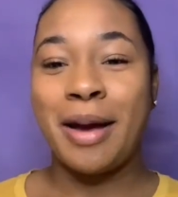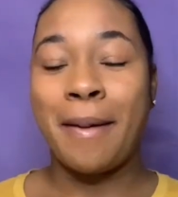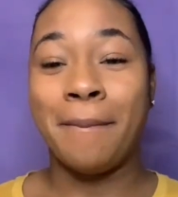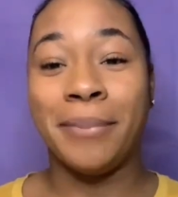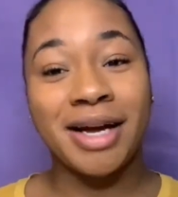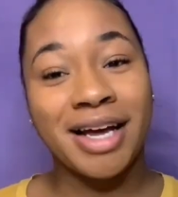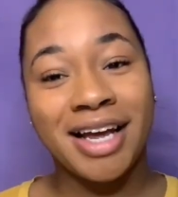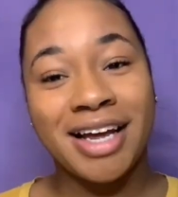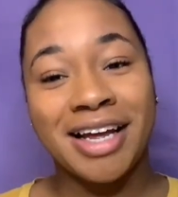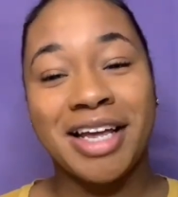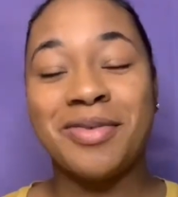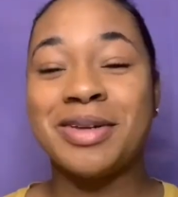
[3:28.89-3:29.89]
But
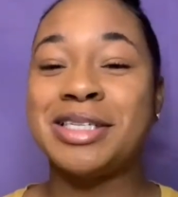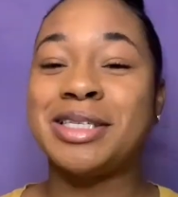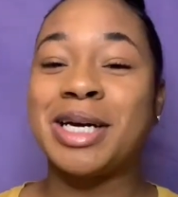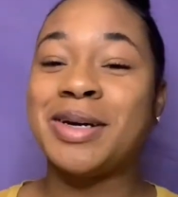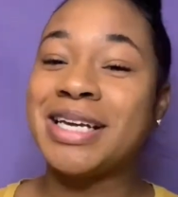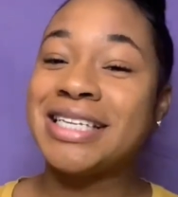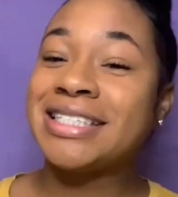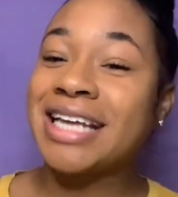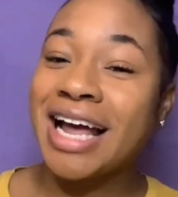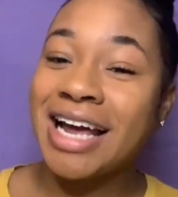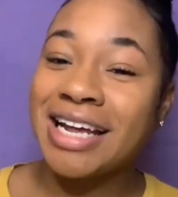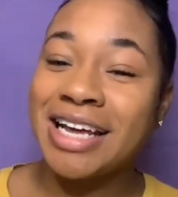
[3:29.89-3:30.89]
he was so
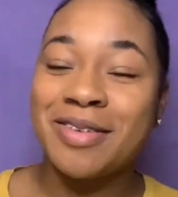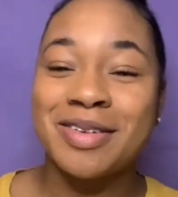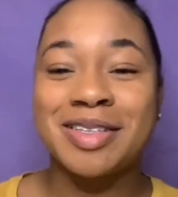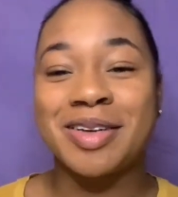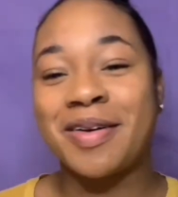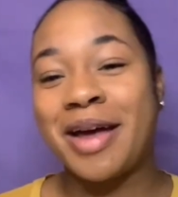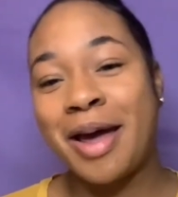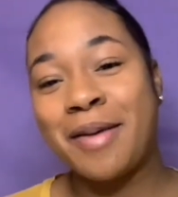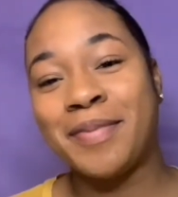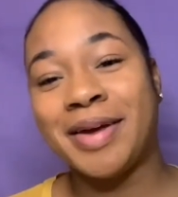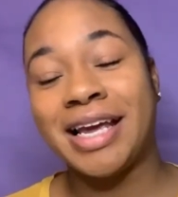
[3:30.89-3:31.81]
excited. He was so happy.